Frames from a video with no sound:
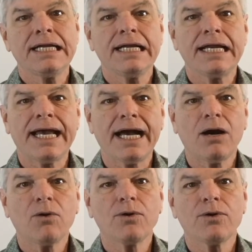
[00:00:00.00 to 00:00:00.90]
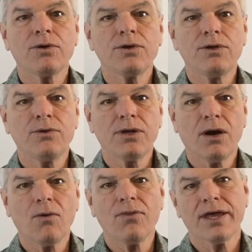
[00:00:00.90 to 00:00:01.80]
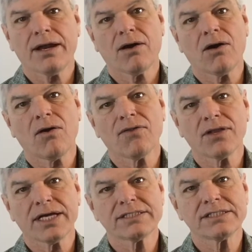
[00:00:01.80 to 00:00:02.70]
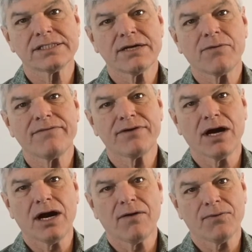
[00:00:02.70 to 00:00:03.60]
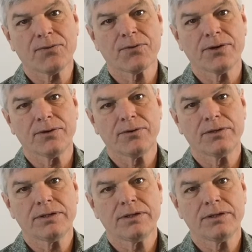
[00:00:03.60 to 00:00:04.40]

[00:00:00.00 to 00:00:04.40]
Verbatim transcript: Now, you know that all the lessons that we've gone through,